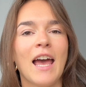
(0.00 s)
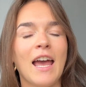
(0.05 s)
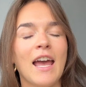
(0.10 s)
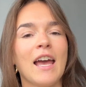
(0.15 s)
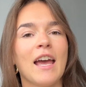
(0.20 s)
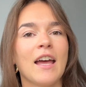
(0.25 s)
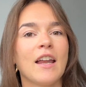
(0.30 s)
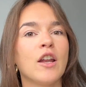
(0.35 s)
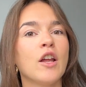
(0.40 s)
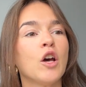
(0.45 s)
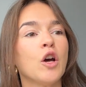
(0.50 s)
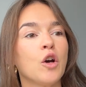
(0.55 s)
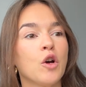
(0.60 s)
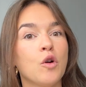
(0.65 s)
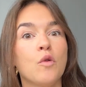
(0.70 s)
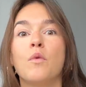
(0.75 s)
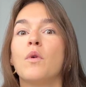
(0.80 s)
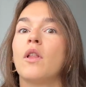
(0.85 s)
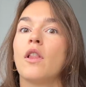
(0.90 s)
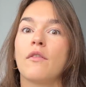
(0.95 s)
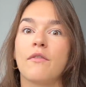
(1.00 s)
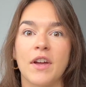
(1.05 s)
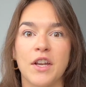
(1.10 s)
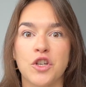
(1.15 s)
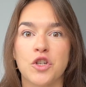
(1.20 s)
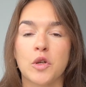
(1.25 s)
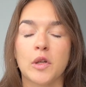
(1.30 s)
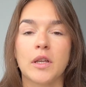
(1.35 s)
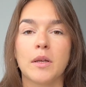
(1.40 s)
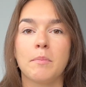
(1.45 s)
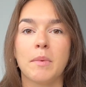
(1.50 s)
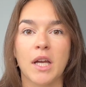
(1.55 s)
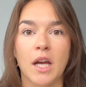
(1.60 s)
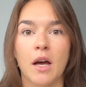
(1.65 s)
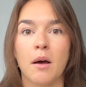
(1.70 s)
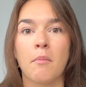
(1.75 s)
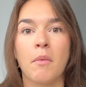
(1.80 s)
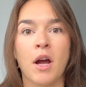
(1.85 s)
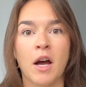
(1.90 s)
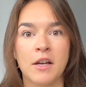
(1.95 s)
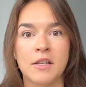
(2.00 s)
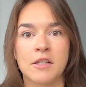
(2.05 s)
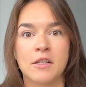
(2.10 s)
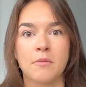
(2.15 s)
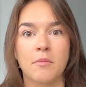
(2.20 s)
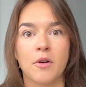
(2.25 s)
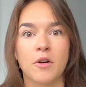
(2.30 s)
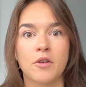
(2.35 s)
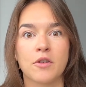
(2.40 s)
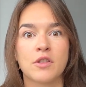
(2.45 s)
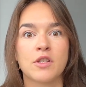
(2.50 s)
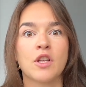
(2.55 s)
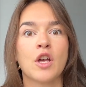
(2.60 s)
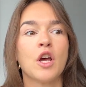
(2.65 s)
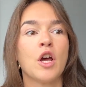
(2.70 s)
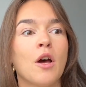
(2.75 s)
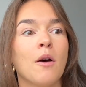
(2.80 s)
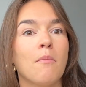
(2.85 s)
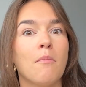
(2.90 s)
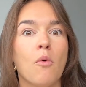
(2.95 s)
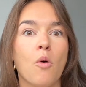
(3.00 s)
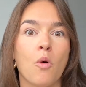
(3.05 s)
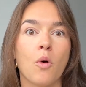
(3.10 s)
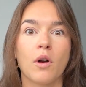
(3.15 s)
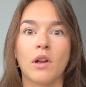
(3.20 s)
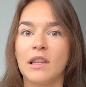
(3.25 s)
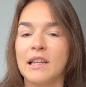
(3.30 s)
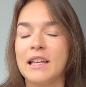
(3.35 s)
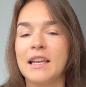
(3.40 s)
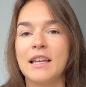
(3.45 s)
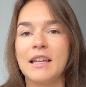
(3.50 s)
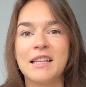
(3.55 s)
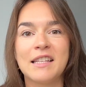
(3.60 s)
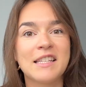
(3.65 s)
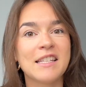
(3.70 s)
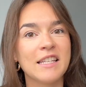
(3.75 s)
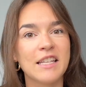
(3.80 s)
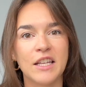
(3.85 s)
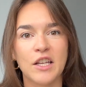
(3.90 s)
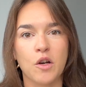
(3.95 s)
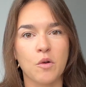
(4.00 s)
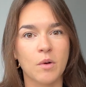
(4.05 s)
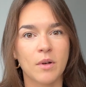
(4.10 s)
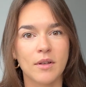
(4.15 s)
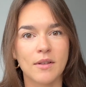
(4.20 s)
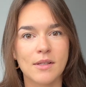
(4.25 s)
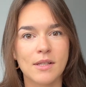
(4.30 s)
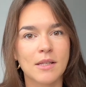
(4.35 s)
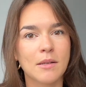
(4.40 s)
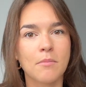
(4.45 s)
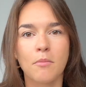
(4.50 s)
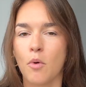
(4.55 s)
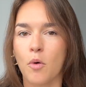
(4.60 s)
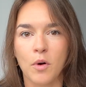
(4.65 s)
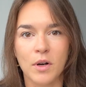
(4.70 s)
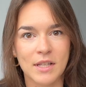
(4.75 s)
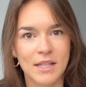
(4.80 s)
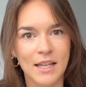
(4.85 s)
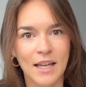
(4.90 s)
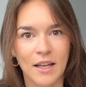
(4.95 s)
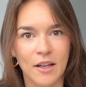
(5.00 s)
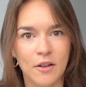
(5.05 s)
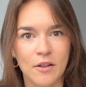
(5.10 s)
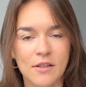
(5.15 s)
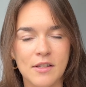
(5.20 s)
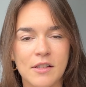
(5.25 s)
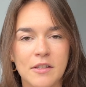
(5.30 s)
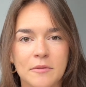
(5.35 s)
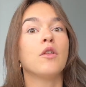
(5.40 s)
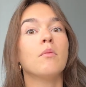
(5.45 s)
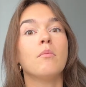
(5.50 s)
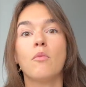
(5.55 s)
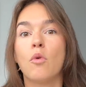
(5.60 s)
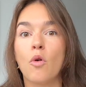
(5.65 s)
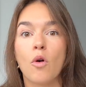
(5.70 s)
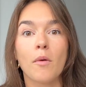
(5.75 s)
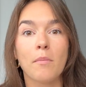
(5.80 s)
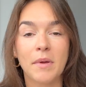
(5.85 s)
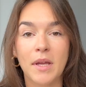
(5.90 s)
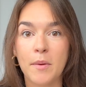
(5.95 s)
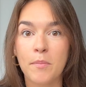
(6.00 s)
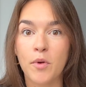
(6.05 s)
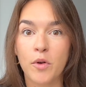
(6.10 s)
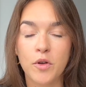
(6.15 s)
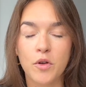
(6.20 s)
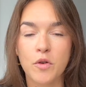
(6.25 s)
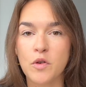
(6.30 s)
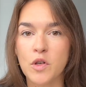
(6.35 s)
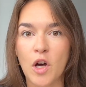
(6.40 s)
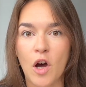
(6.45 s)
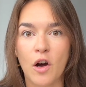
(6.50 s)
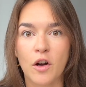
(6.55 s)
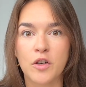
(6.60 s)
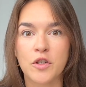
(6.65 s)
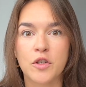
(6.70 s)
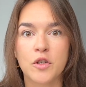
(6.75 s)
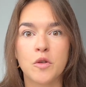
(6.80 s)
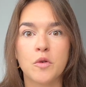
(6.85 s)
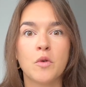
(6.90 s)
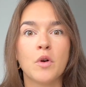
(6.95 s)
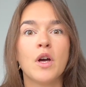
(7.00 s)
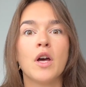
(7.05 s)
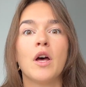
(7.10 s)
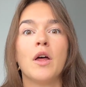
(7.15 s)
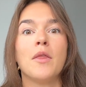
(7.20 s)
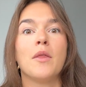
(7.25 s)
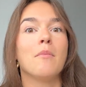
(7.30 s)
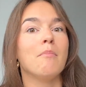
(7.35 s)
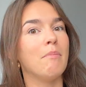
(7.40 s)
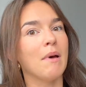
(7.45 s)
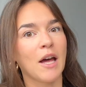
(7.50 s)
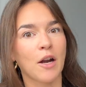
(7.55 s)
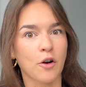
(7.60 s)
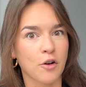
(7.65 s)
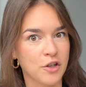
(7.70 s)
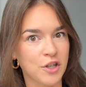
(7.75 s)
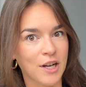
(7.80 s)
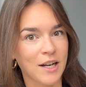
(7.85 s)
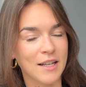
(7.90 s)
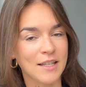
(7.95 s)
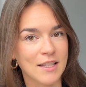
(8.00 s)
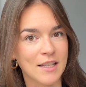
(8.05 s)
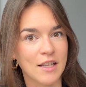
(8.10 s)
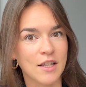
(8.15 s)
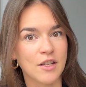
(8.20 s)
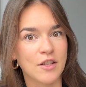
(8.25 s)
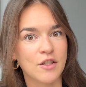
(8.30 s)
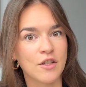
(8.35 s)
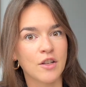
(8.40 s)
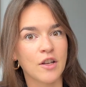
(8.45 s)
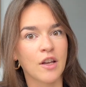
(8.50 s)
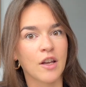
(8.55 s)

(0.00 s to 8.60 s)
and who will eventually become customers. More leads equals more sales. The more people you talk to, the better chances